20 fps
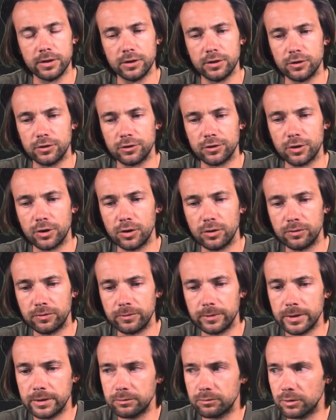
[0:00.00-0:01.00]
So if
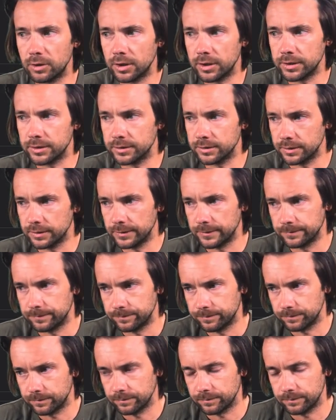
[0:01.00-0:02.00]
we run
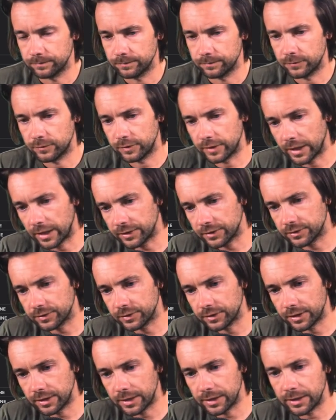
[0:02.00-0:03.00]

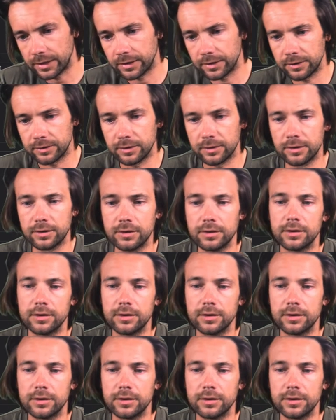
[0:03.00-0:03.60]
Fastlane